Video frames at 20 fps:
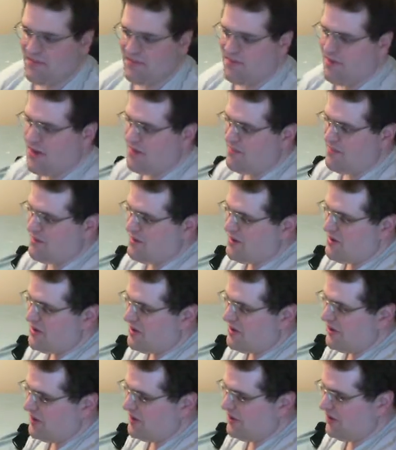me and
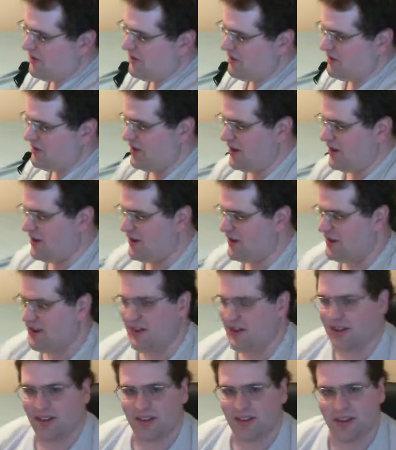Brittany started
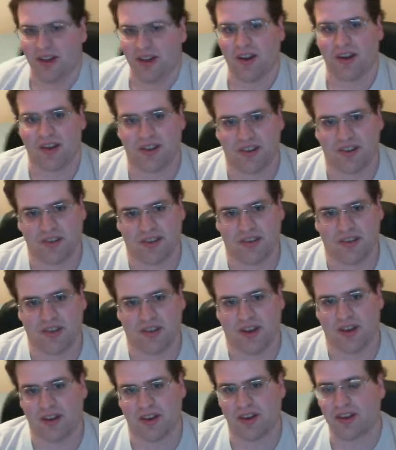talking and talking and
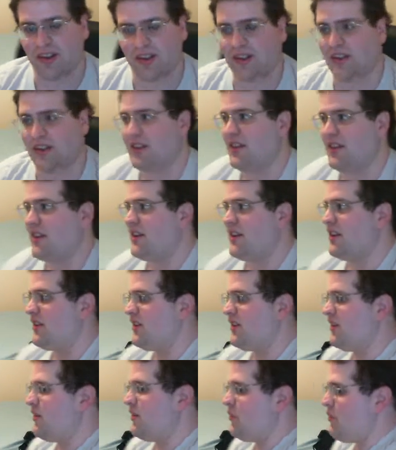talking, and then I
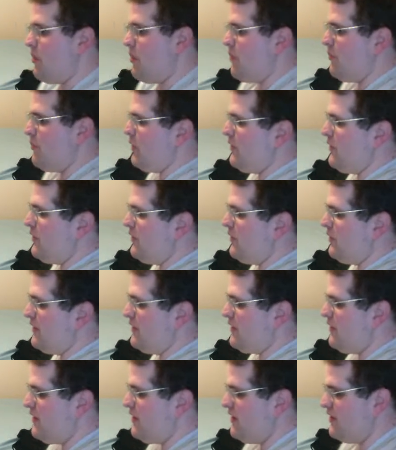said, "You want a
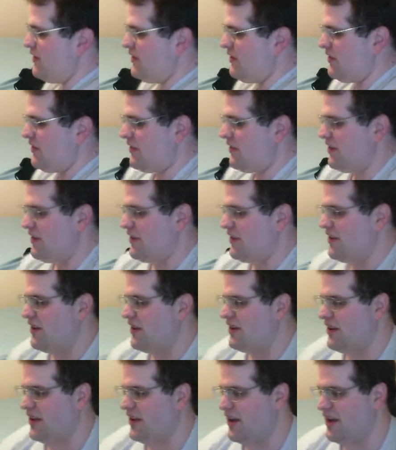boyfriend?" And she said,
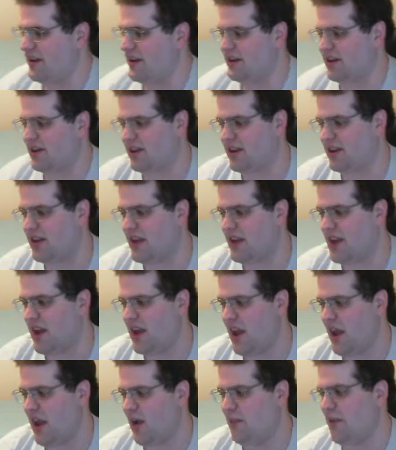"Yeah." And I said,
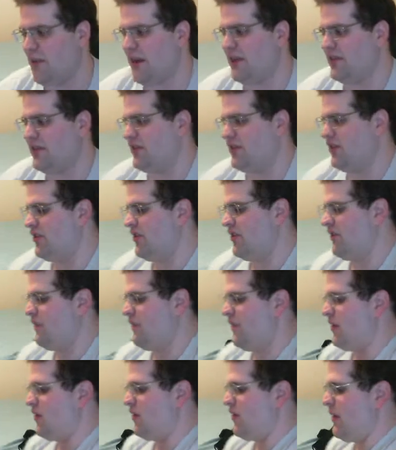"How bad?" And she said,
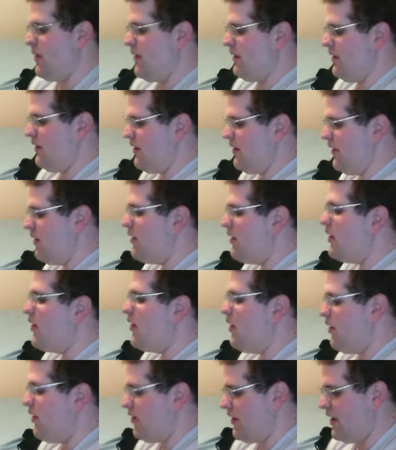"Very bad." And I said,
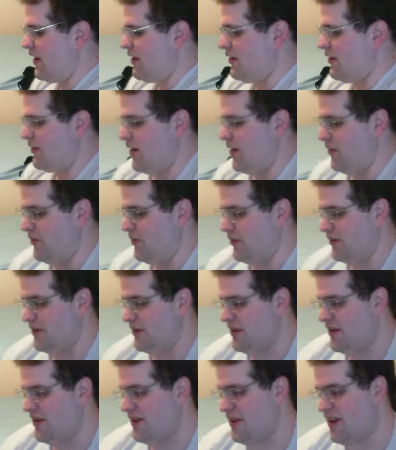"Okay, you got one."
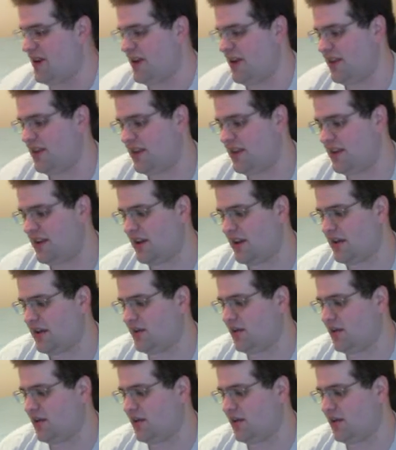And then